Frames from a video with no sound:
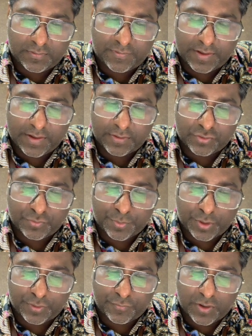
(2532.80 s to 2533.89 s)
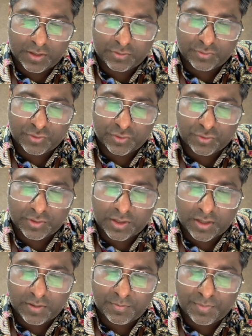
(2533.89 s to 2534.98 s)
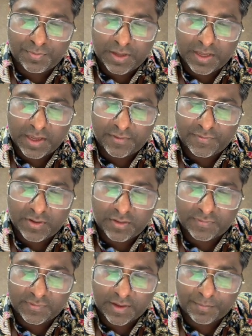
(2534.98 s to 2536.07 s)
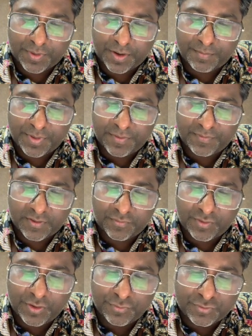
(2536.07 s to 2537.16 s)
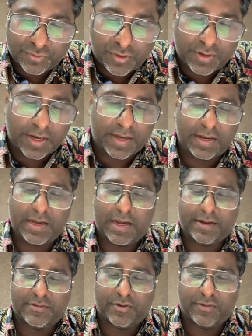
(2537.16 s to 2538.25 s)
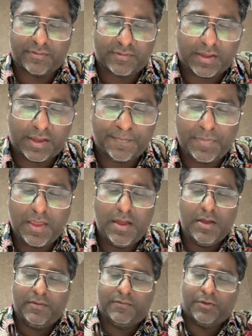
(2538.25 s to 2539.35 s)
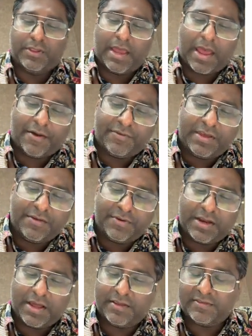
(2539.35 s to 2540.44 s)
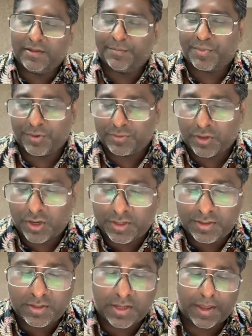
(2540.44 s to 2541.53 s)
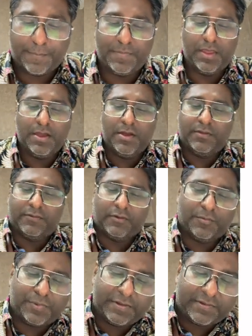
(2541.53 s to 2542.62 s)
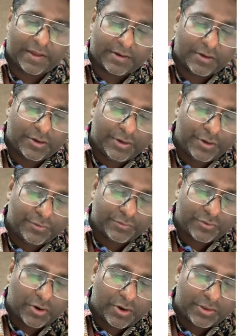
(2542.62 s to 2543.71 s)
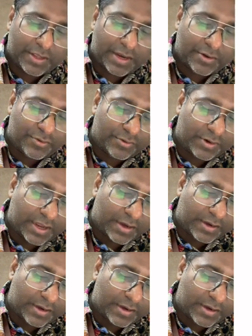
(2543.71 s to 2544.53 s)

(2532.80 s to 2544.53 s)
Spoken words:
figure 2.1 to show the behavior of separate beams of neutron and electrons. Okay, so they have given us the proton. Okay, so please take note, neutron, they don't get